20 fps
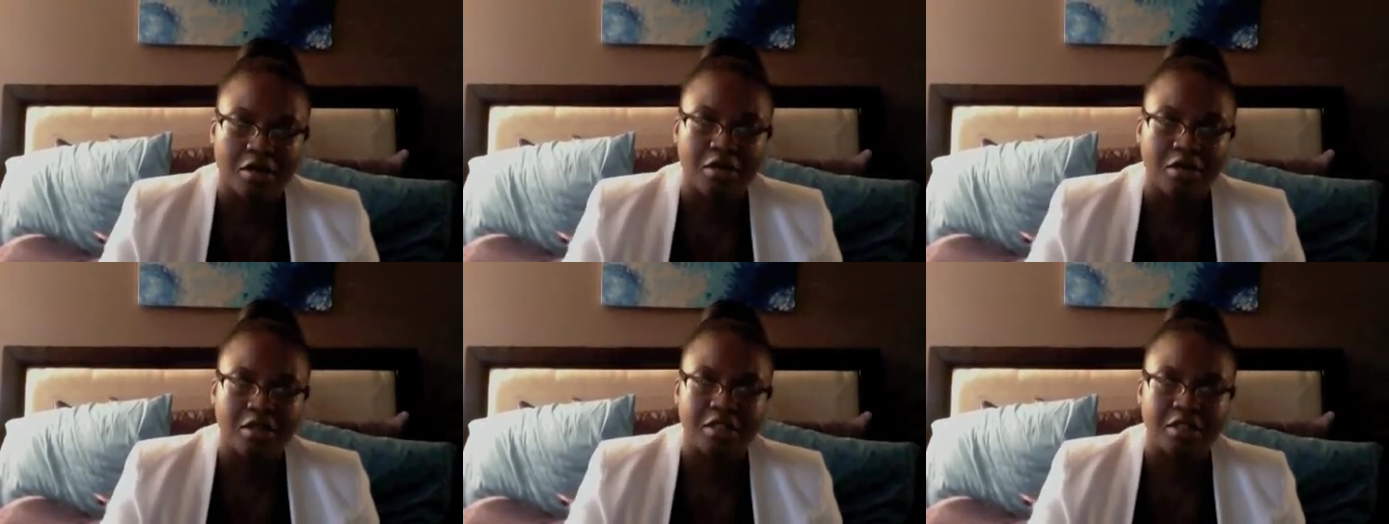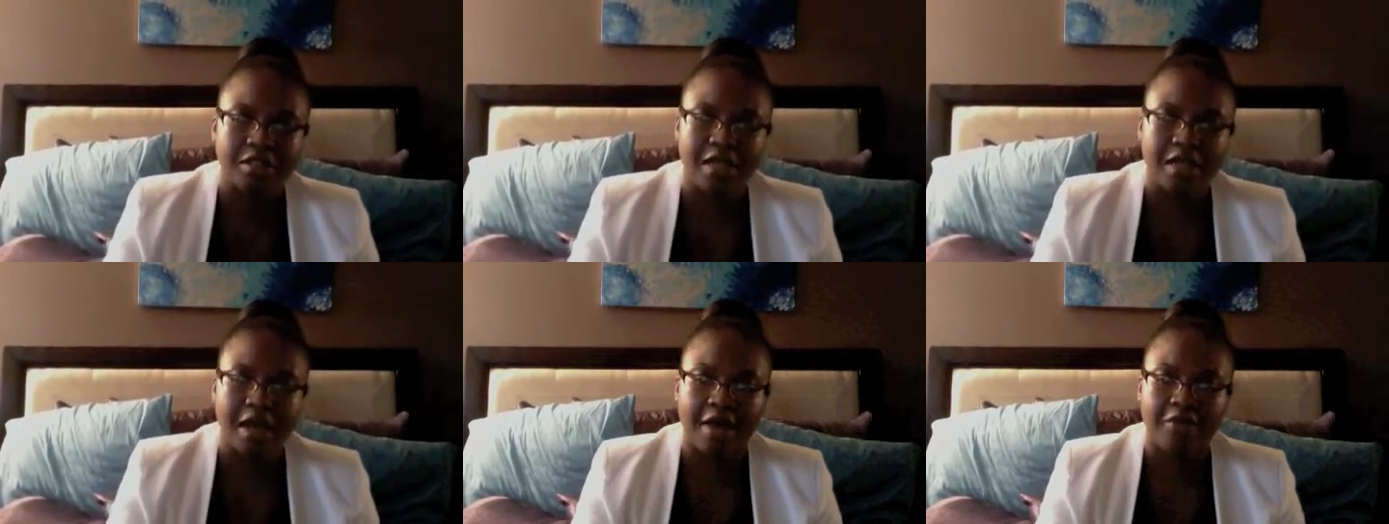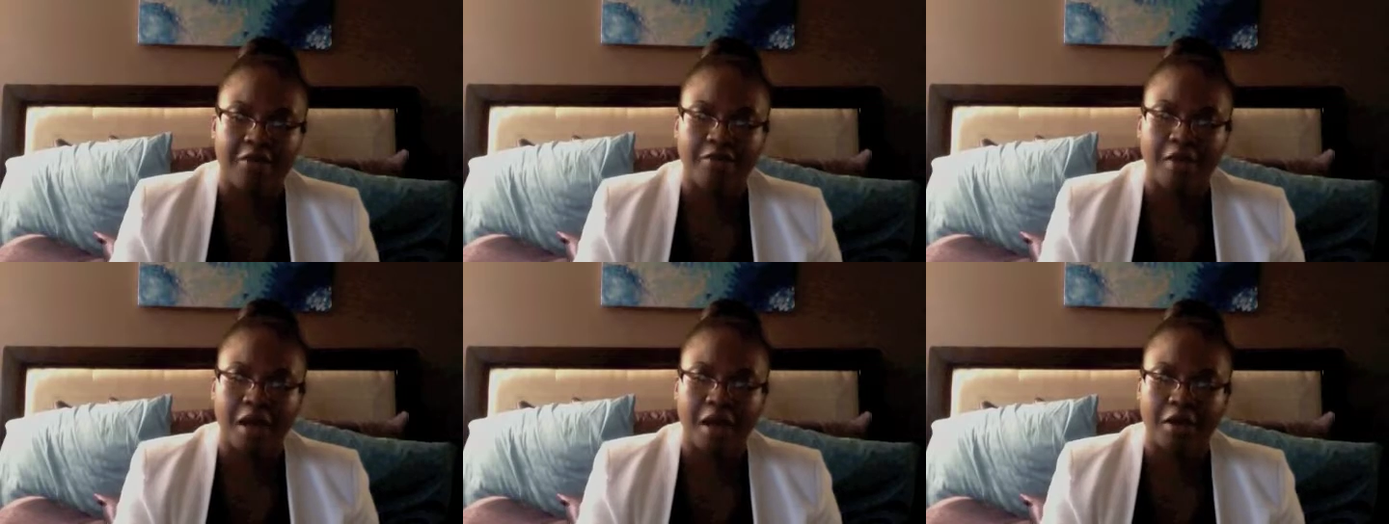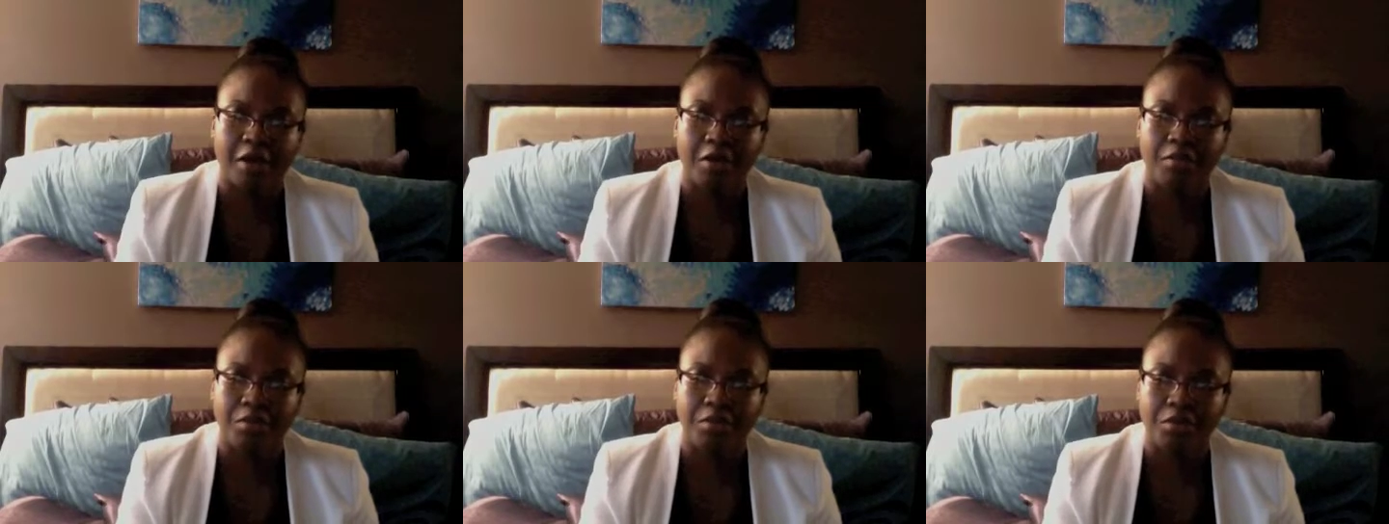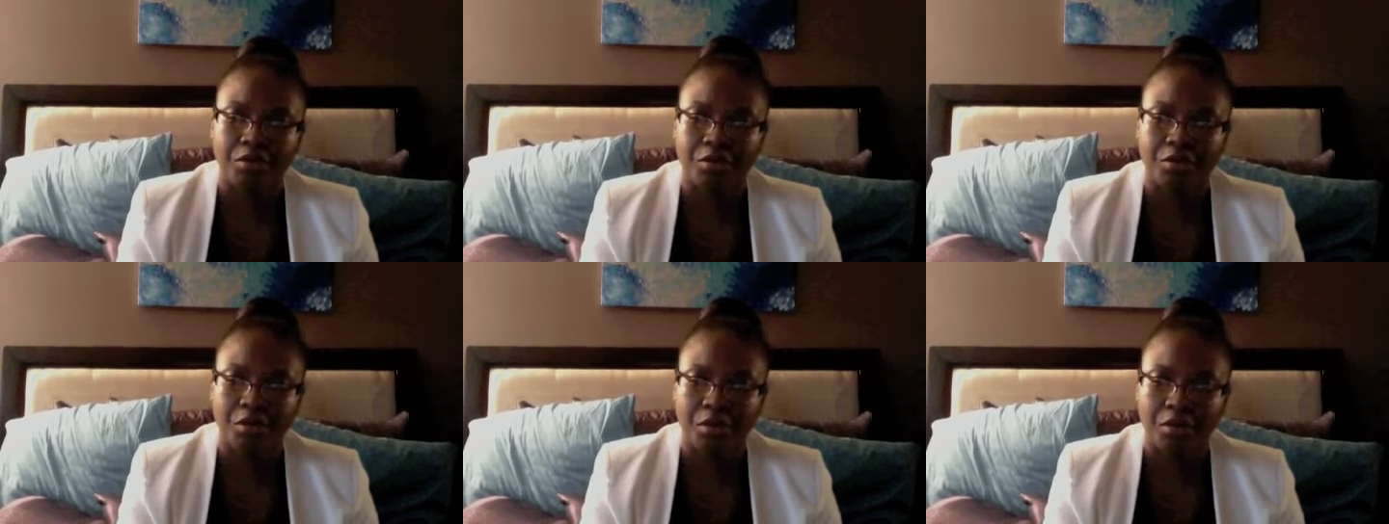on the side of my
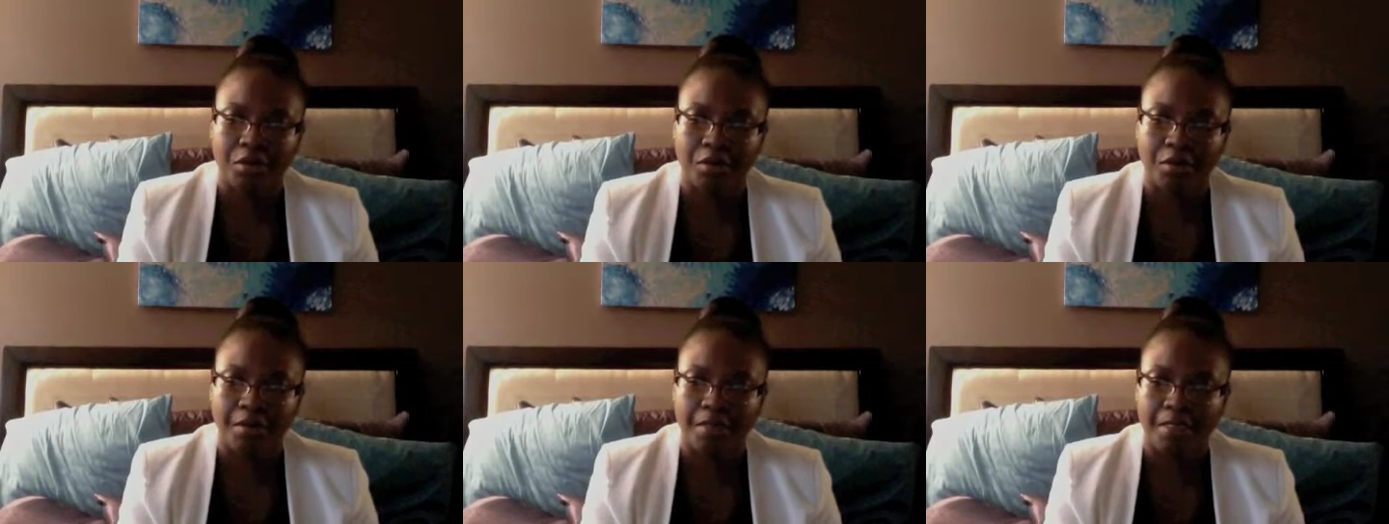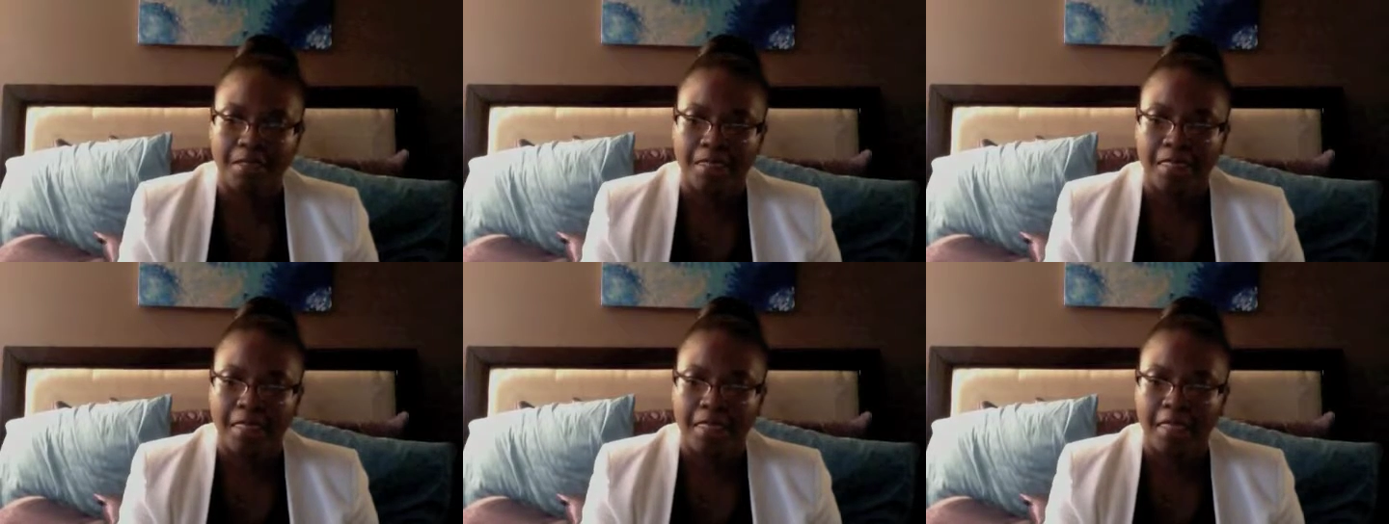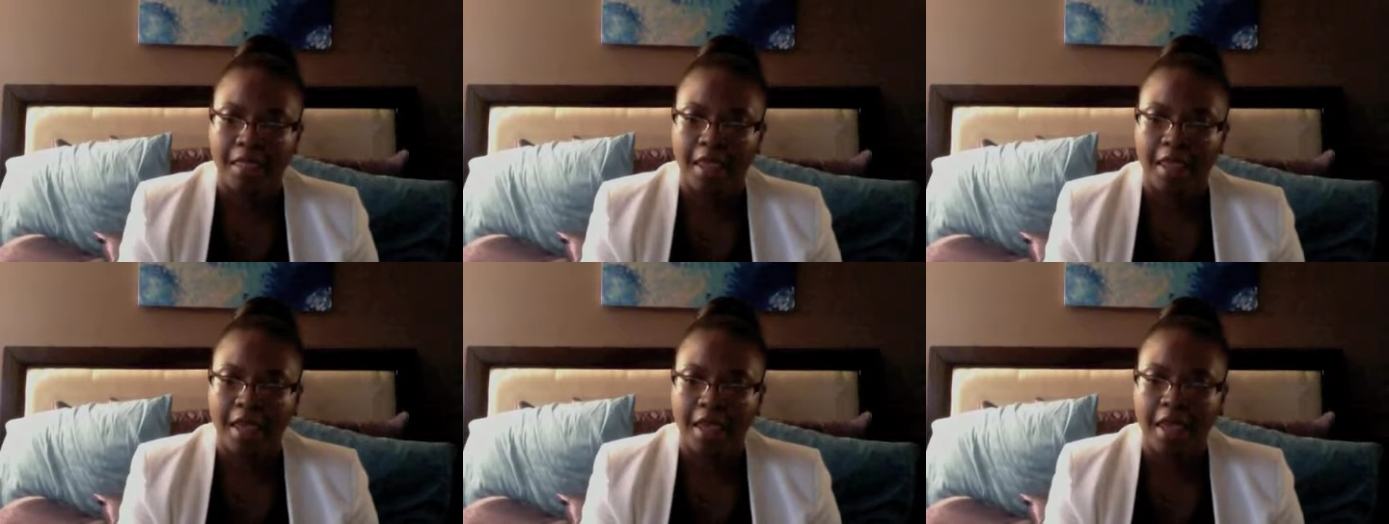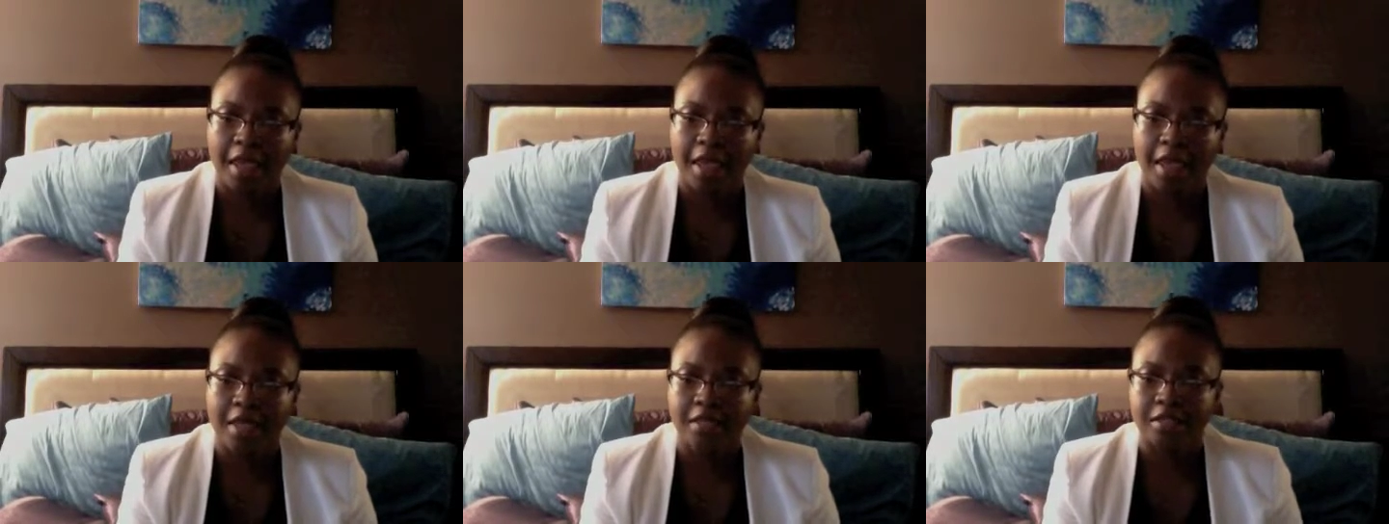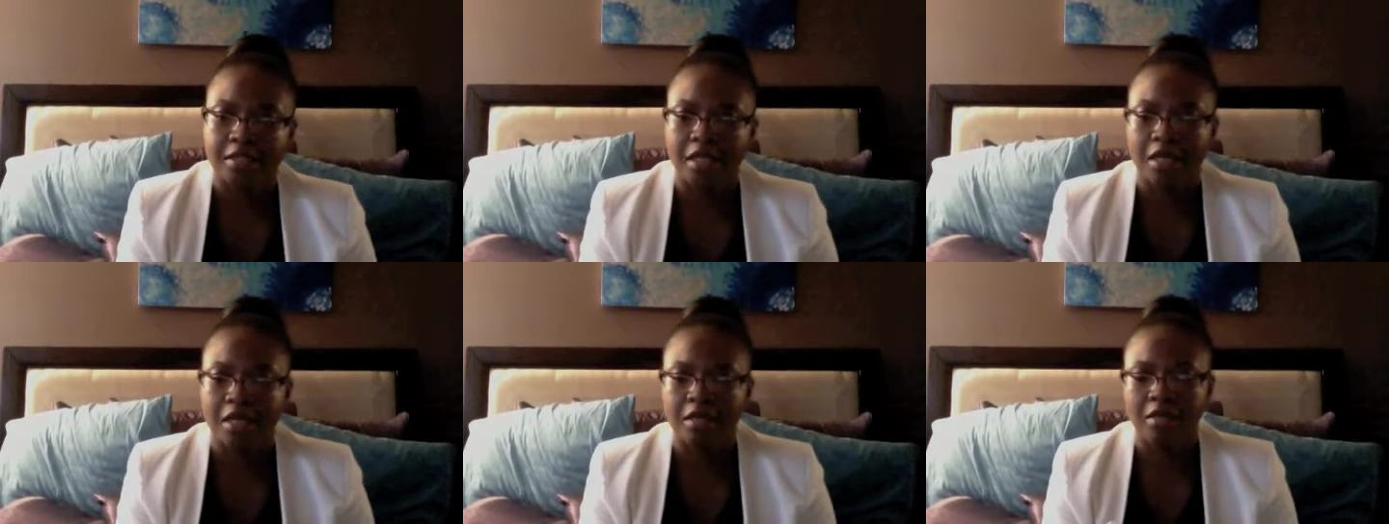computer and
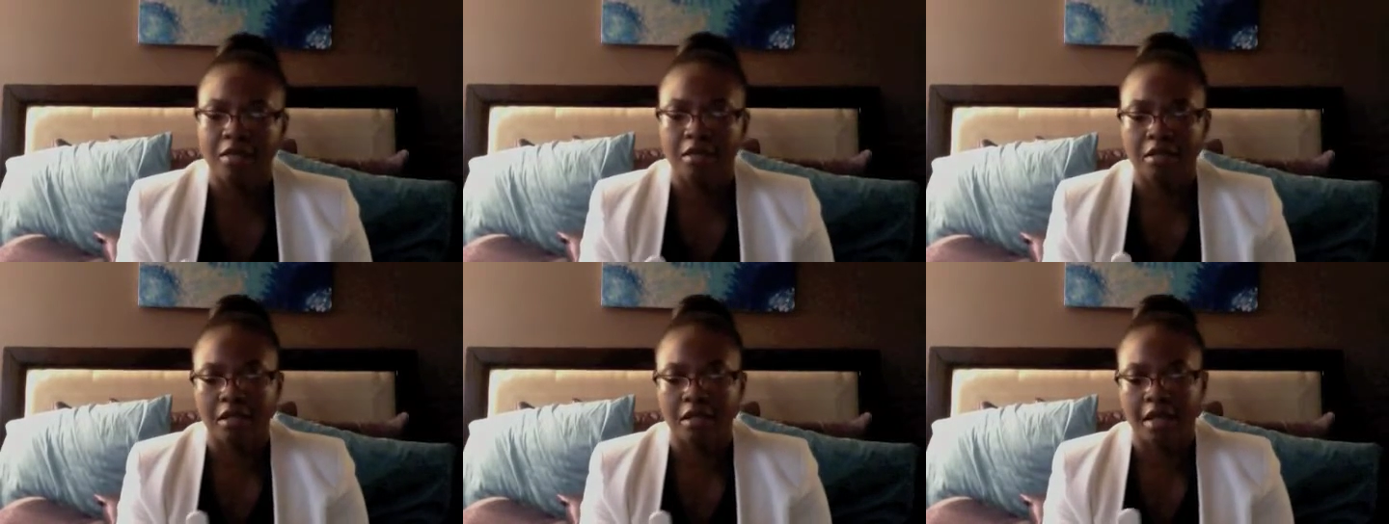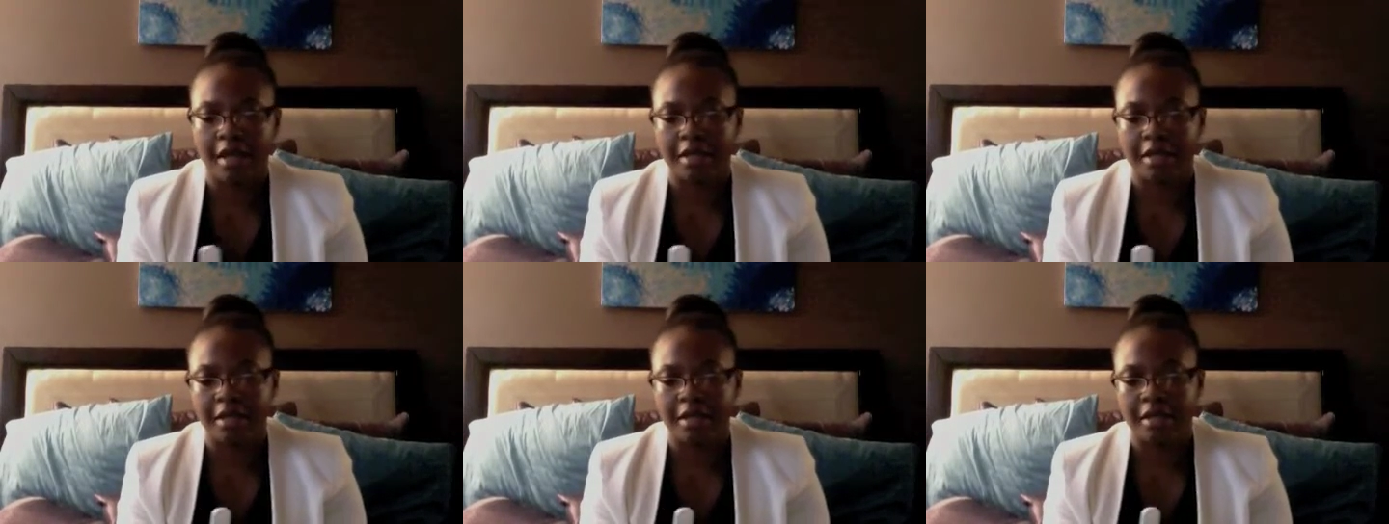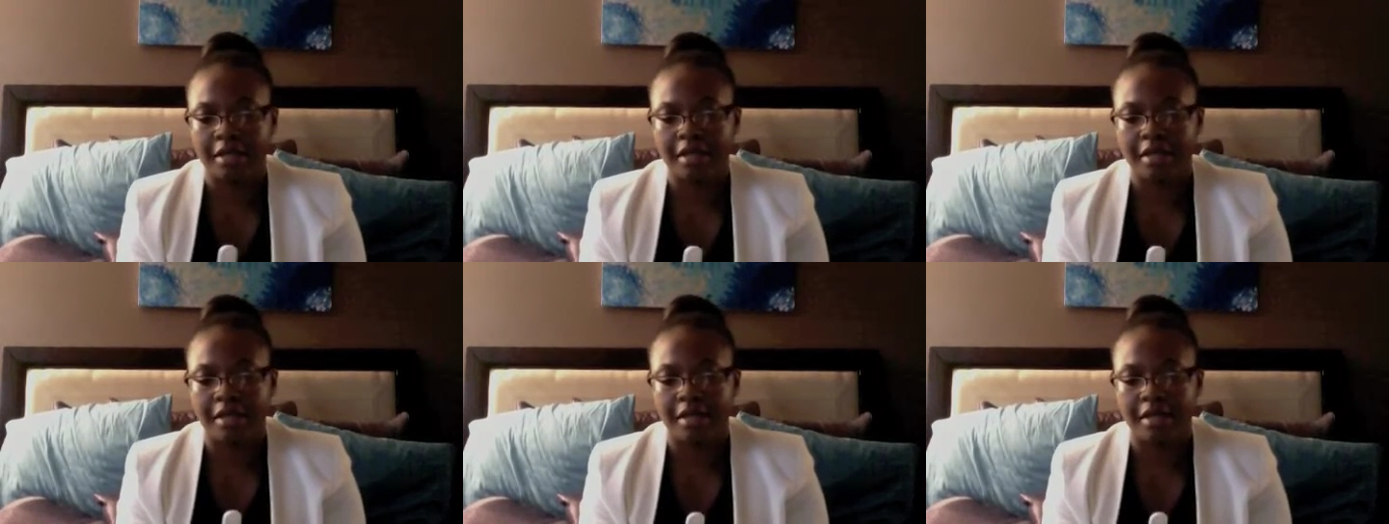take a look at it.